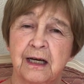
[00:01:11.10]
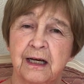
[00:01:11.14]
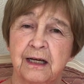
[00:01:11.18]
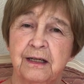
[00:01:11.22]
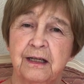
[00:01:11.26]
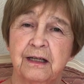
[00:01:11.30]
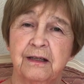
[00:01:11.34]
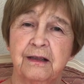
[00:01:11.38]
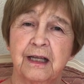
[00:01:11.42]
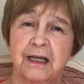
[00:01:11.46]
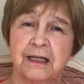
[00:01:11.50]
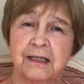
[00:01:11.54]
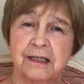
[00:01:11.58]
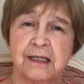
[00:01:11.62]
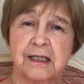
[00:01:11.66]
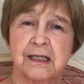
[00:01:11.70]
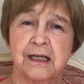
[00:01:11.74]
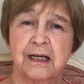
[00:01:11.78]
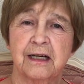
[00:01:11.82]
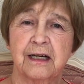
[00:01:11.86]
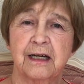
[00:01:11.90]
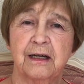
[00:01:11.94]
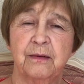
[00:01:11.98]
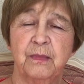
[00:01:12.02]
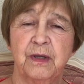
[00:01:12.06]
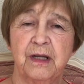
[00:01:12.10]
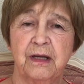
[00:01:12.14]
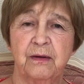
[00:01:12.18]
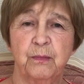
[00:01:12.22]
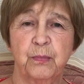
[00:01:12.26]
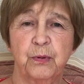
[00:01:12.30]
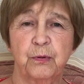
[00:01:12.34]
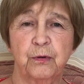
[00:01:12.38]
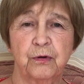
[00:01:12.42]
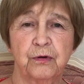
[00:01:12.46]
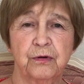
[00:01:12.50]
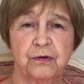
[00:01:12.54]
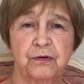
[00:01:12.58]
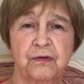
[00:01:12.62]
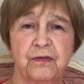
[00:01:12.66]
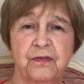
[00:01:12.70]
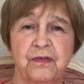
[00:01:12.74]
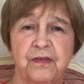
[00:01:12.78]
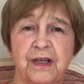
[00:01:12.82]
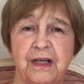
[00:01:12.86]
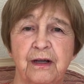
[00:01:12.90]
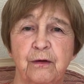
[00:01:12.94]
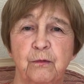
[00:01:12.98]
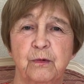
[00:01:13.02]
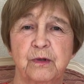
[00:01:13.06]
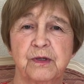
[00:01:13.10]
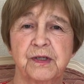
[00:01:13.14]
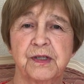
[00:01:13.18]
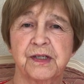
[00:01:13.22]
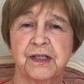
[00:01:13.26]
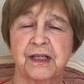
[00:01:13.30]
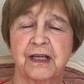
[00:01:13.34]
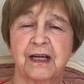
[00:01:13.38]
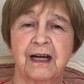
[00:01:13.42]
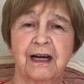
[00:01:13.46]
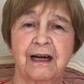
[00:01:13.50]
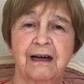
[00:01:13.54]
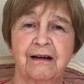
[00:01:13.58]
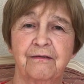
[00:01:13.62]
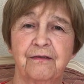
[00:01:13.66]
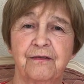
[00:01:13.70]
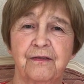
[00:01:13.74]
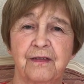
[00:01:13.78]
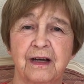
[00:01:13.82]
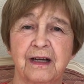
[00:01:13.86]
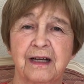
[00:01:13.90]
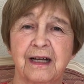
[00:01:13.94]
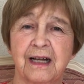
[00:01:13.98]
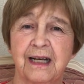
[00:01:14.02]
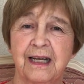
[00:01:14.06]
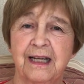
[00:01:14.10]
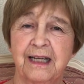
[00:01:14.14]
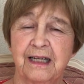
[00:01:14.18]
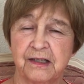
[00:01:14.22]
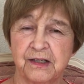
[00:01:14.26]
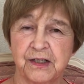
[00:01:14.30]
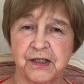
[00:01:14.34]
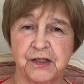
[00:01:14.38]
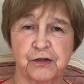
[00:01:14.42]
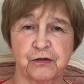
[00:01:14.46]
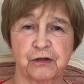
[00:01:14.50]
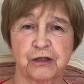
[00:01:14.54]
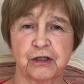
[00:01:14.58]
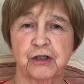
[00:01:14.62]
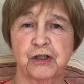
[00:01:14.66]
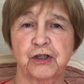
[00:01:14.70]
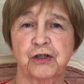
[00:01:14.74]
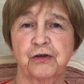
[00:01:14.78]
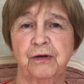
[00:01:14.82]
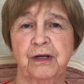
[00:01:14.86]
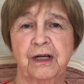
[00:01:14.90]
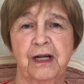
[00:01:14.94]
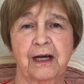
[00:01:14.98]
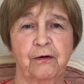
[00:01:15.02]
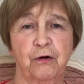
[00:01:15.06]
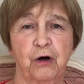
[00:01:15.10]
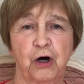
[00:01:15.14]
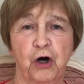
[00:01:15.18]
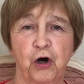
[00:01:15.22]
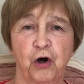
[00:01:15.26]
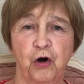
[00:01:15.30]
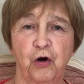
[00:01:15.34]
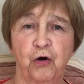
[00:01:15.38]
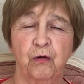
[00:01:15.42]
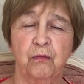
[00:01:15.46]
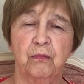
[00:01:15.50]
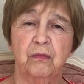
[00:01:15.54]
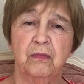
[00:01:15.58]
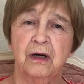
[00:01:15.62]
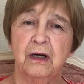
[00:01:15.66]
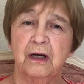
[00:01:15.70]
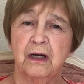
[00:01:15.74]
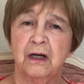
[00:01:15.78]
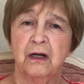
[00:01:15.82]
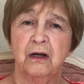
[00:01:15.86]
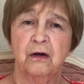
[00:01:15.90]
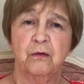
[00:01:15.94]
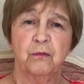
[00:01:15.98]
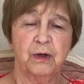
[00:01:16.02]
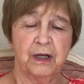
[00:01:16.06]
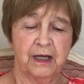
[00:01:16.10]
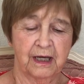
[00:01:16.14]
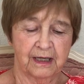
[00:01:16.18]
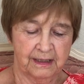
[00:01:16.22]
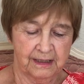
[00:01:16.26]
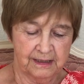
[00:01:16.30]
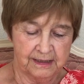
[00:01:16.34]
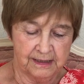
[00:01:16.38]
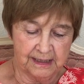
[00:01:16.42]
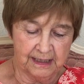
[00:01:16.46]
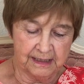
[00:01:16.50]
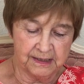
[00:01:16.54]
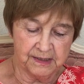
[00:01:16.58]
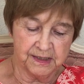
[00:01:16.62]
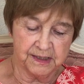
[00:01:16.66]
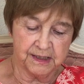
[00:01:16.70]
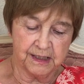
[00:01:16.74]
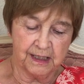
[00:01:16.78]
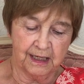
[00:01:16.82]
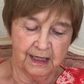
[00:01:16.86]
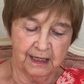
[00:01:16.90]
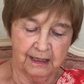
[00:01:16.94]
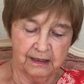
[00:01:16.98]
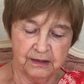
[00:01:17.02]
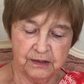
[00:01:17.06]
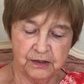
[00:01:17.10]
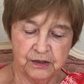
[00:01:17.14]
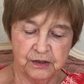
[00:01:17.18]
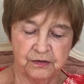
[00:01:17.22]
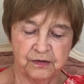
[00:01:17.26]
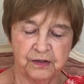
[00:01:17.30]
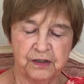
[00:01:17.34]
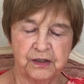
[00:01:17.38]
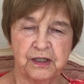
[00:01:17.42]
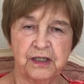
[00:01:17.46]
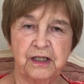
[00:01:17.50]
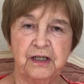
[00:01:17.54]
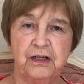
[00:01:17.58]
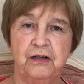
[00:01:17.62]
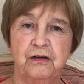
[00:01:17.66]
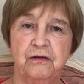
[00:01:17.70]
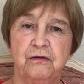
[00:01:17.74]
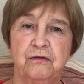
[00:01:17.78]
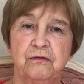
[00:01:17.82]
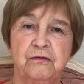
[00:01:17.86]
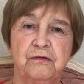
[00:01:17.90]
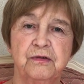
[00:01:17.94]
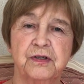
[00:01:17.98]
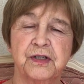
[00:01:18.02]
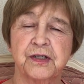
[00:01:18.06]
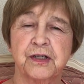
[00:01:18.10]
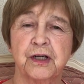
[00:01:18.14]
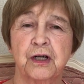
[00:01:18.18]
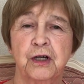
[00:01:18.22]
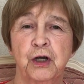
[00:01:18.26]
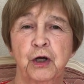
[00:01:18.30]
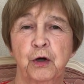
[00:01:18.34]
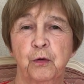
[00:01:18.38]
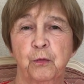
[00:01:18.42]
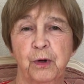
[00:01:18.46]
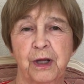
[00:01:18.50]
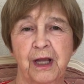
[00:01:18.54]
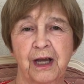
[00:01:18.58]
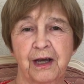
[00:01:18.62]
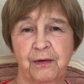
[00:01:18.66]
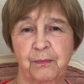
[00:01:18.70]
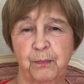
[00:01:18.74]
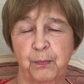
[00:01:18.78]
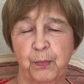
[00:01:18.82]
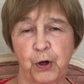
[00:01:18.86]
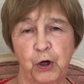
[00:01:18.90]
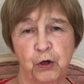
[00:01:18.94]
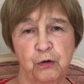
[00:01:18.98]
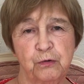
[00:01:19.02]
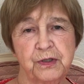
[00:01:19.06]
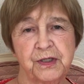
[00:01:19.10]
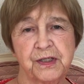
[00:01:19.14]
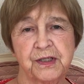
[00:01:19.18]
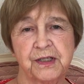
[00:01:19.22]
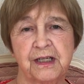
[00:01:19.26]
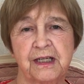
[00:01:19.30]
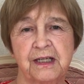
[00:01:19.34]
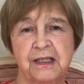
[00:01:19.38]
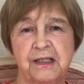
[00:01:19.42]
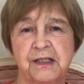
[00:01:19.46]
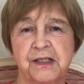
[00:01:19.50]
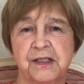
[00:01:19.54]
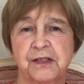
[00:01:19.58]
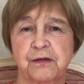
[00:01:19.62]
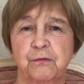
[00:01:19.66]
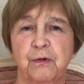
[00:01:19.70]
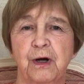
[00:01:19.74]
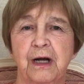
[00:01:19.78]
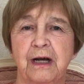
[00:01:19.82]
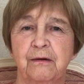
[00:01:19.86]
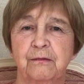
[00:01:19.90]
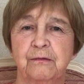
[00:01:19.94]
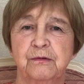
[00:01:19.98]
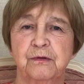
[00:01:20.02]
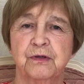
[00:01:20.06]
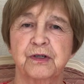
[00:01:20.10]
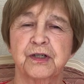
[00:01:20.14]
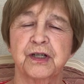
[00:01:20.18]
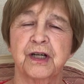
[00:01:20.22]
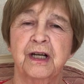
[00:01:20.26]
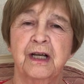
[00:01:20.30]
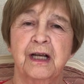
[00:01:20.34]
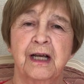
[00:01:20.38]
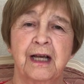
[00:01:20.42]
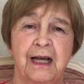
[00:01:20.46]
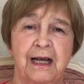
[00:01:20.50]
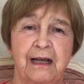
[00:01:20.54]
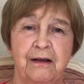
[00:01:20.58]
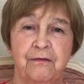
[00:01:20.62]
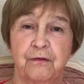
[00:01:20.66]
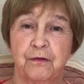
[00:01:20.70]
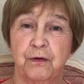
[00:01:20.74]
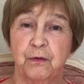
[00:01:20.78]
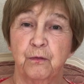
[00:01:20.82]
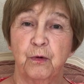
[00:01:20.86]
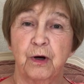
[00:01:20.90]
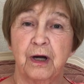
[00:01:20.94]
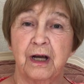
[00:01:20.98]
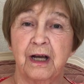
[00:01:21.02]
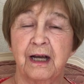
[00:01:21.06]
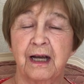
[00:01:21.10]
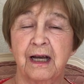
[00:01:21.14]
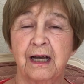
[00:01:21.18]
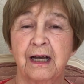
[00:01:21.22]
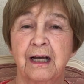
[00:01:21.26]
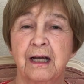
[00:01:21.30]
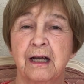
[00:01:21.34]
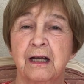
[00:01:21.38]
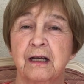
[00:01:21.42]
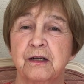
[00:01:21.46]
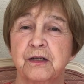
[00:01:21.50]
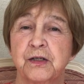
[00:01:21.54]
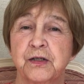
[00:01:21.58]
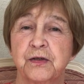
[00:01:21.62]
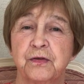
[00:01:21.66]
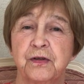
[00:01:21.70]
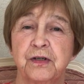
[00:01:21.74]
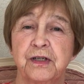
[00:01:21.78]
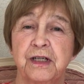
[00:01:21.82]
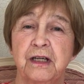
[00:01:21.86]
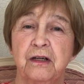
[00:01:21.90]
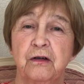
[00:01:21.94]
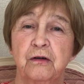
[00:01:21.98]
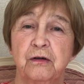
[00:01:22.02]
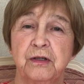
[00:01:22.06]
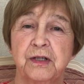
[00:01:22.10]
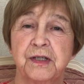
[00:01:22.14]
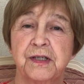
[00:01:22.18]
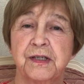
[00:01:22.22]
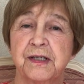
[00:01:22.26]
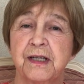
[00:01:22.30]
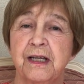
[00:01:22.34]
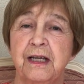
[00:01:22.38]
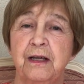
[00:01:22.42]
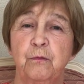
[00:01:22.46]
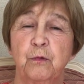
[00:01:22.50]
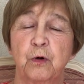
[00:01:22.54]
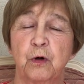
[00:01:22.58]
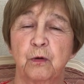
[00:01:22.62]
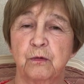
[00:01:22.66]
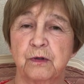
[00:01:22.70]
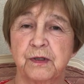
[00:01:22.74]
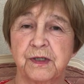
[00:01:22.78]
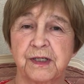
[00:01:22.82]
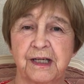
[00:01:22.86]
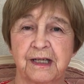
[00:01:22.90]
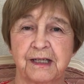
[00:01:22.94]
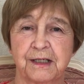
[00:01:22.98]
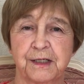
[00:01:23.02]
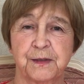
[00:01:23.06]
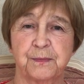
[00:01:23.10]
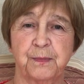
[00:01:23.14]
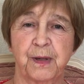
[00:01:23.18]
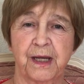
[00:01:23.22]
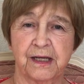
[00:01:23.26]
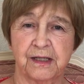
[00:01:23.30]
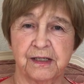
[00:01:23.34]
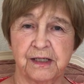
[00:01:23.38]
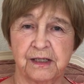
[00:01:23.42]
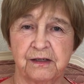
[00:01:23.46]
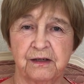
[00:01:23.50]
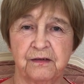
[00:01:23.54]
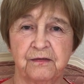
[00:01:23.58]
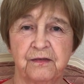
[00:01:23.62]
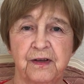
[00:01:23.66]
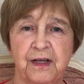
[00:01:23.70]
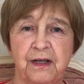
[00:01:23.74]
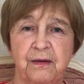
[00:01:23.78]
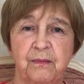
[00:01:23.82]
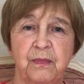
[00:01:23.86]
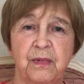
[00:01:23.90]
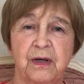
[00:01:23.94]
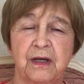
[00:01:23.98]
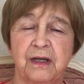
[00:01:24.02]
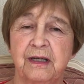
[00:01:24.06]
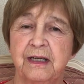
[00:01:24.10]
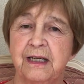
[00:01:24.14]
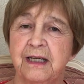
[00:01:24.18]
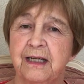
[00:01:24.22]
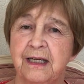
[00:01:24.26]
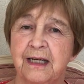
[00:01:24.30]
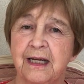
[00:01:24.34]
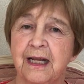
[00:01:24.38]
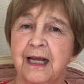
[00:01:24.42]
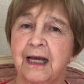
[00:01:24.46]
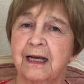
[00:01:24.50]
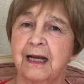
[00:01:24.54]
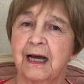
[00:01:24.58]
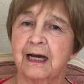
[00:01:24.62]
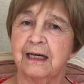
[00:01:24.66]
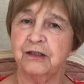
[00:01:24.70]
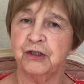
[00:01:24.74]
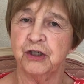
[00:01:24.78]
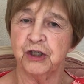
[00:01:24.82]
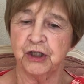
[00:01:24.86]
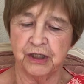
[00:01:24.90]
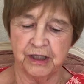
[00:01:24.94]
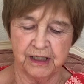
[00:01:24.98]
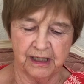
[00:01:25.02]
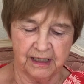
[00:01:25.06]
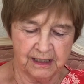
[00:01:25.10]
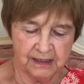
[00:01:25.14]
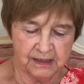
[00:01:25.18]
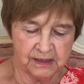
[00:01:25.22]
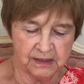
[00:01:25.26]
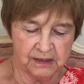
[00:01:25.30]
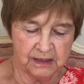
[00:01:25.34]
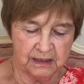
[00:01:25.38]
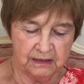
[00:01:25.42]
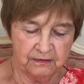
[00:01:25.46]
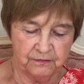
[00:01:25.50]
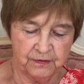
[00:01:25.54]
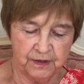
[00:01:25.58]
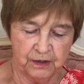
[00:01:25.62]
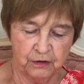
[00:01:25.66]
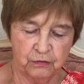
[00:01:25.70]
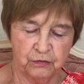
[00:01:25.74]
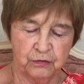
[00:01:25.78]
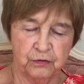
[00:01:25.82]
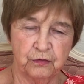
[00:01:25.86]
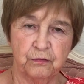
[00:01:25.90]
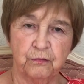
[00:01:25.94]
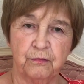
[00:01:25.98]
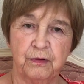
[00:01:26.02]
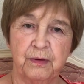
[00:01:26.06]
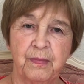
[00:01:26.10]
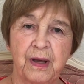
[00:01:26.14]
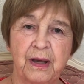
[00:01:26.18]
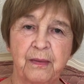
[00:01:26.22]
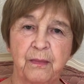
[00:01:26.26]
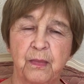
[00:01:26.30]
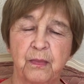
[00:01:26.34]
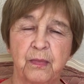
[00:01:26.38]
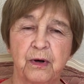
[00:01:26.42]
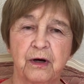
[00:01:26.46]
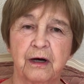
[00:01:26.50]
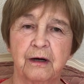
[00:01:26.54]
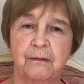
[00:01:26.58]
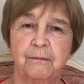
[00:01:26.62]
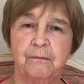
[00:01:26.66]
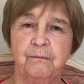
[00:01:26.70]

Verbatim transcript: And at that time, the important thing was to have a clear structure in our home. We had a desk calendar that he used. We had post-its around everywhere so that he could see what was expected of him and didn't get agitated if he couldn't remember.